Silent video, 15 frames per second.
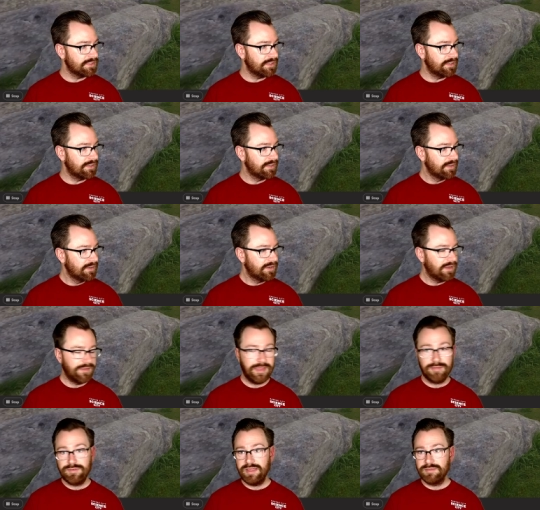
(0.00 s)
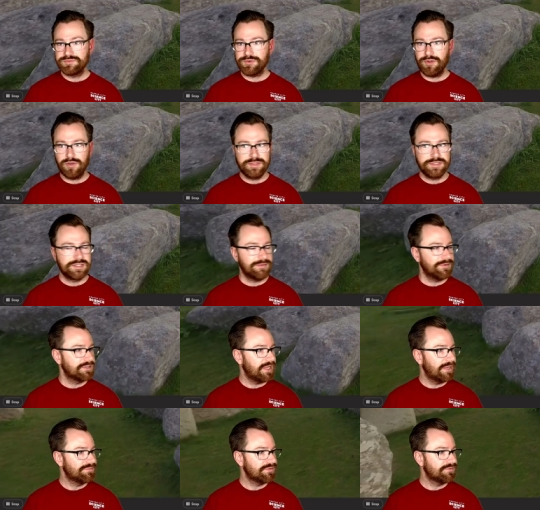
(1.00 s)
and uh, they have names for all these different
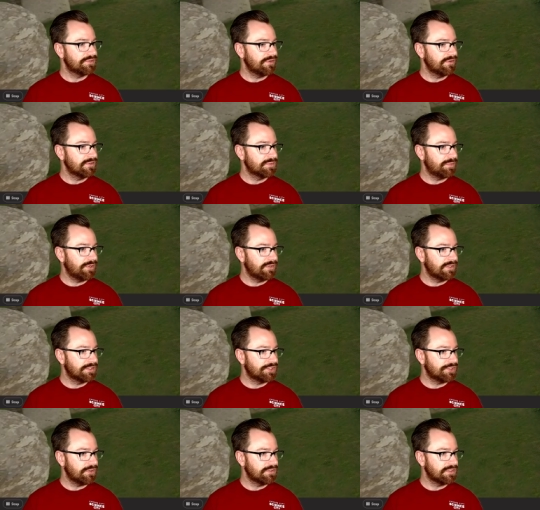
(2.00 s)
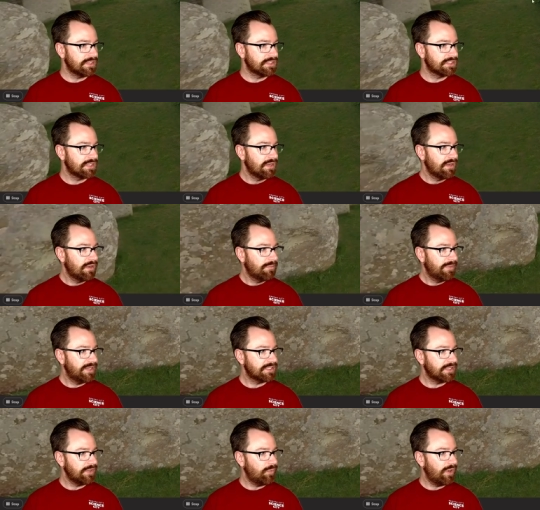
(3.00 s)
types of stones, but this shows us
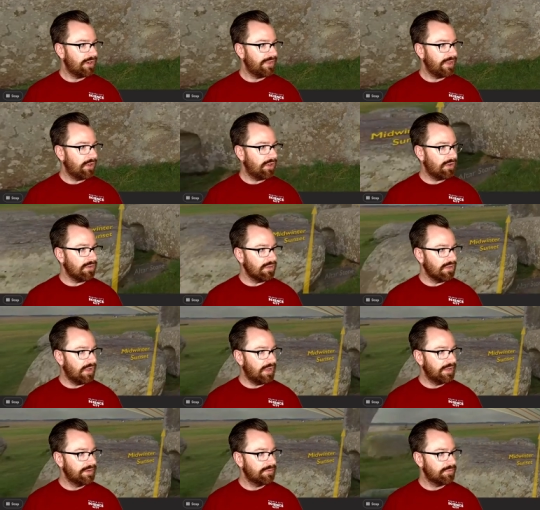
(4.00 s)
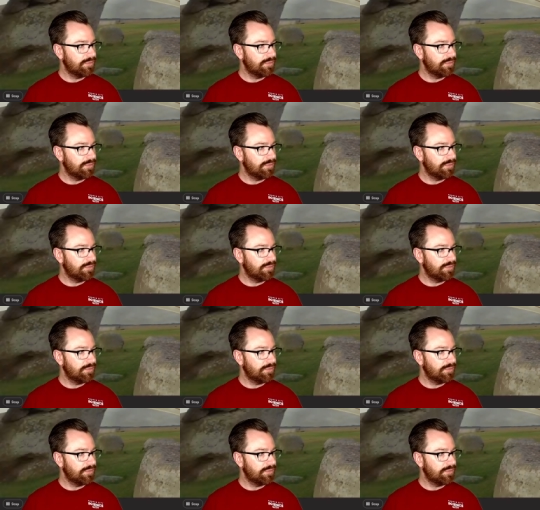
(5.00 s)
basically where they all align.